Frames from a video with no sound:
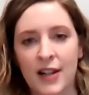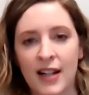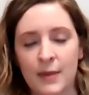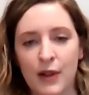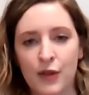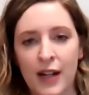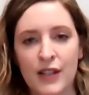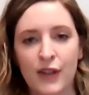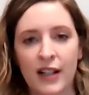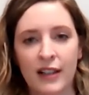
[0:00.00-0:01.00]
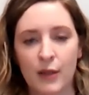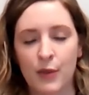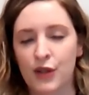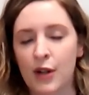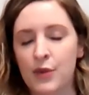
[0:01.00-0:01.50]
talks about transferring their
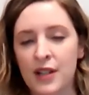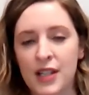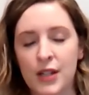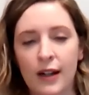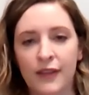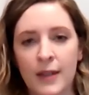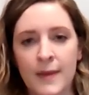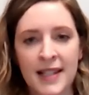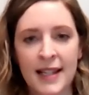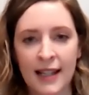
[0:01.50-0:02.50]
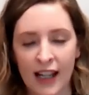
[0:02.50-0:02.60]
prescriptions to our pharmacy,